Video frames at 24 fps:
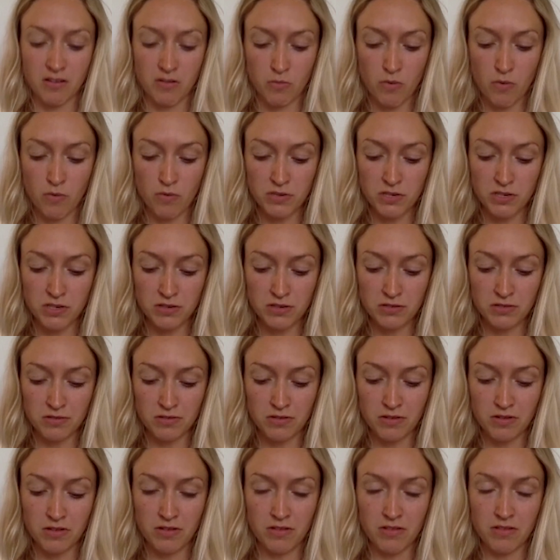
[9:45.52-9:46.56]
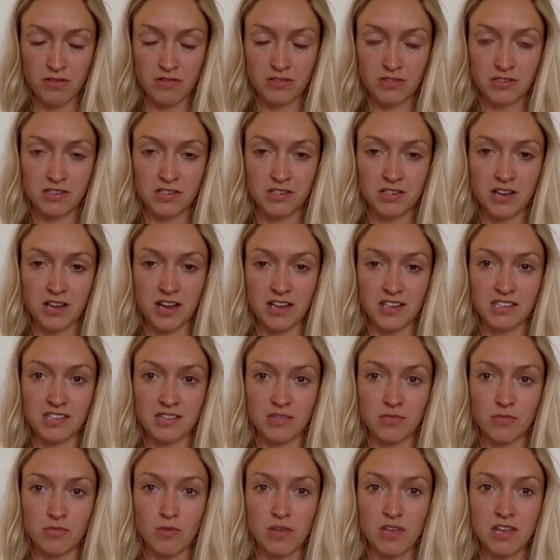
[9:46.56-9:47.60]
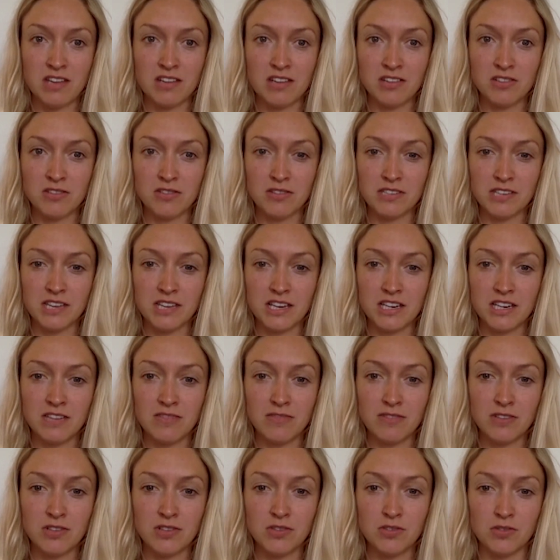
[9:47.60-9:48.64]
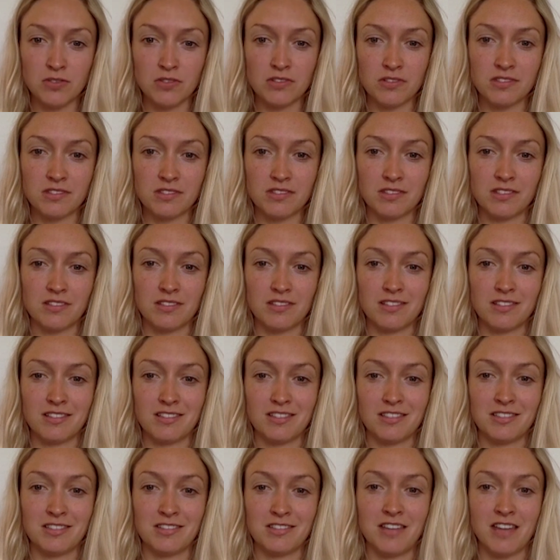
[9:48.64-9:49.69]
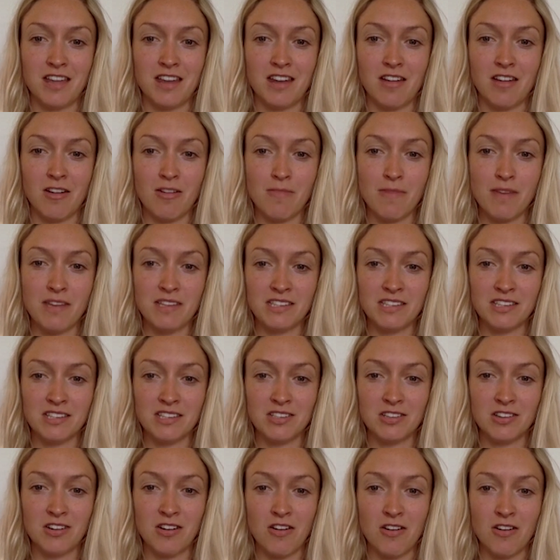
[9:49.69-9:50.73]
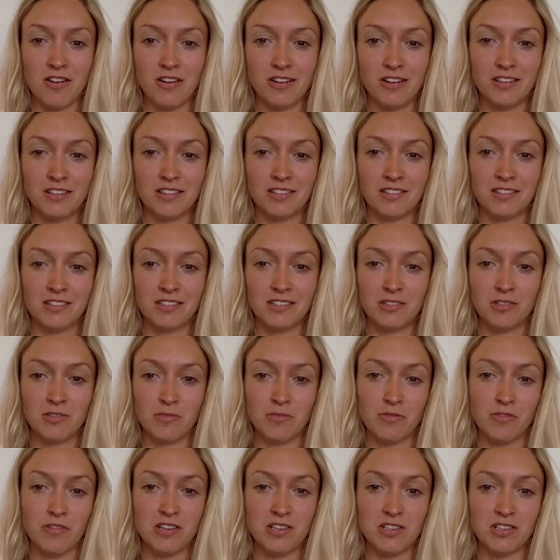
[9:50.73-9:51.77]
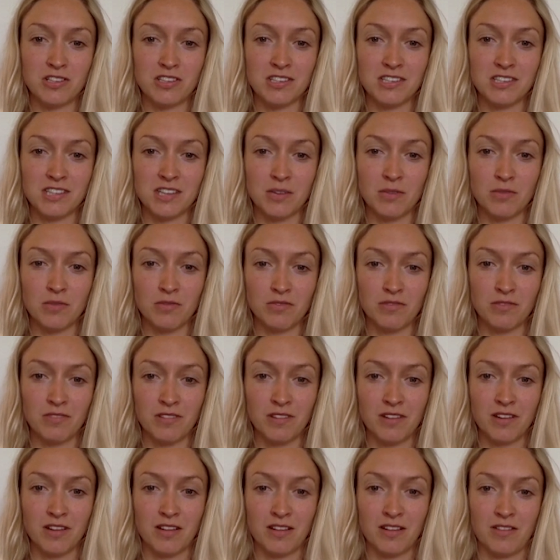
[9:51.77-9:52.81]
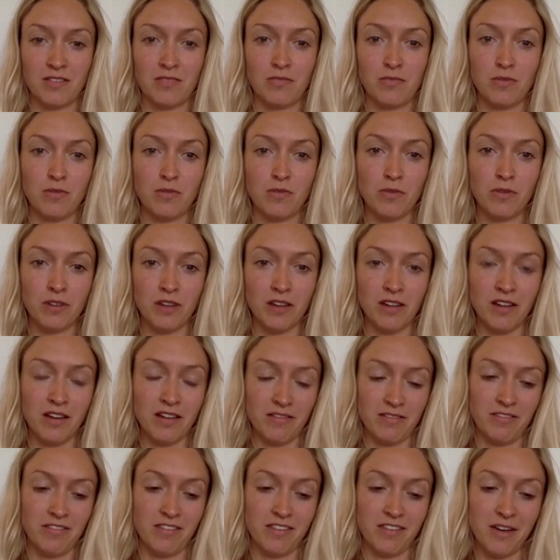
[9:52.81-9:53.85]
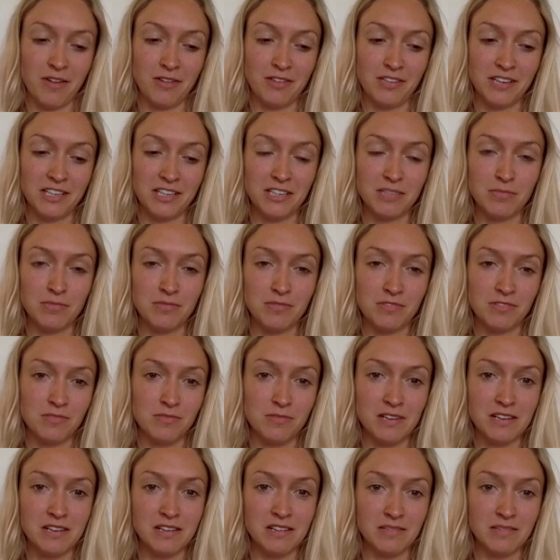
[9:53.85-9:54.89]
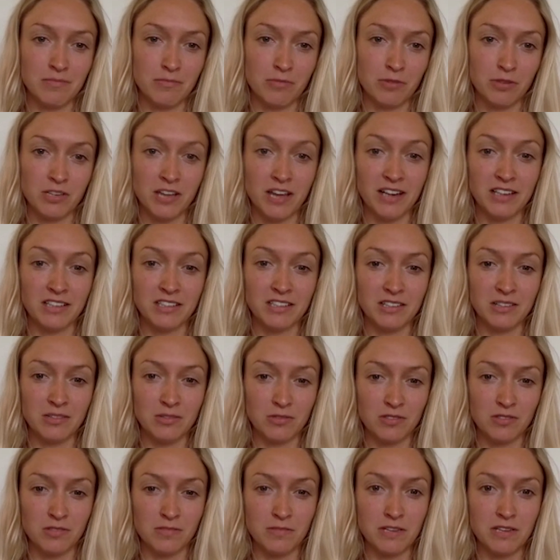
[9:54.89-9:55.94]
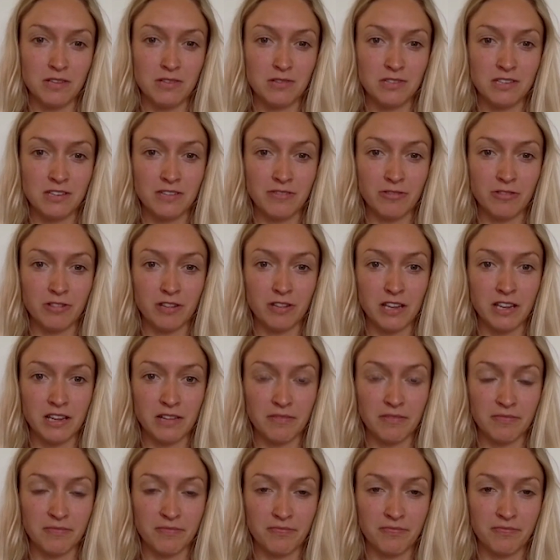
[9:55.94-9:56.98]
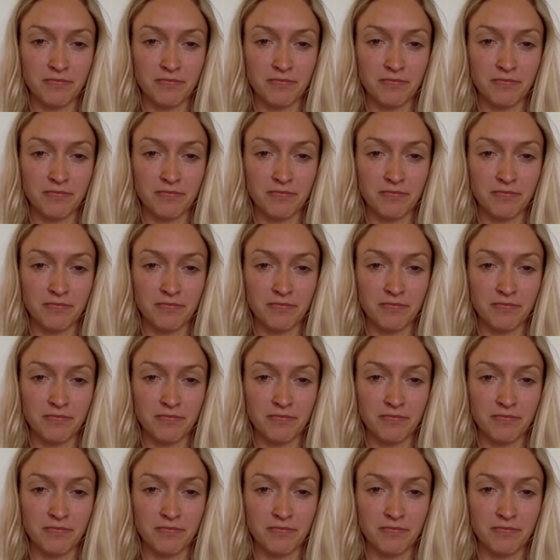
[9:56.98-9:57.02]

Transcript: What would you suggest that we can do as individuals to get our message heard to corporations that we want our data to be protected or to be used differently?